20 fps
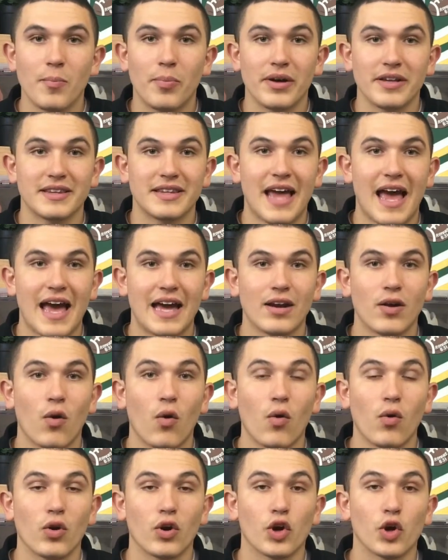but that
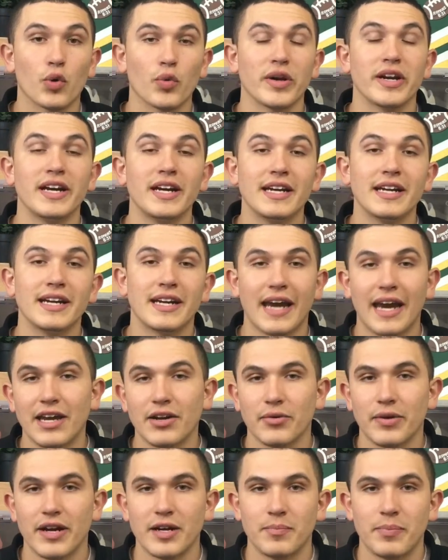green
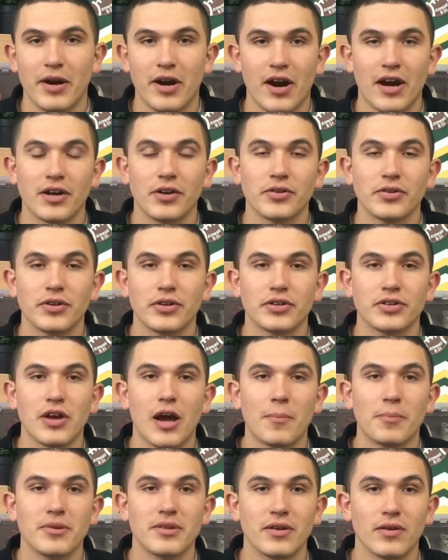Gatorade pair, I know they're
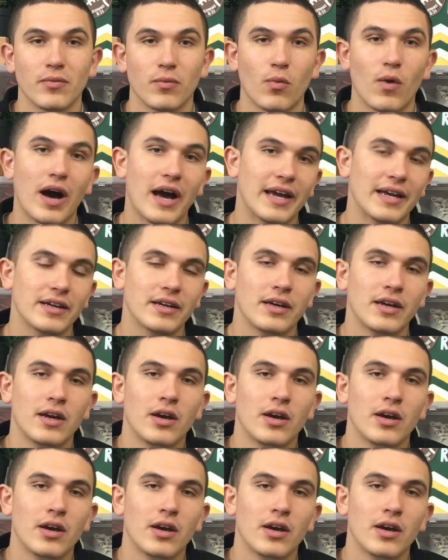dropping the white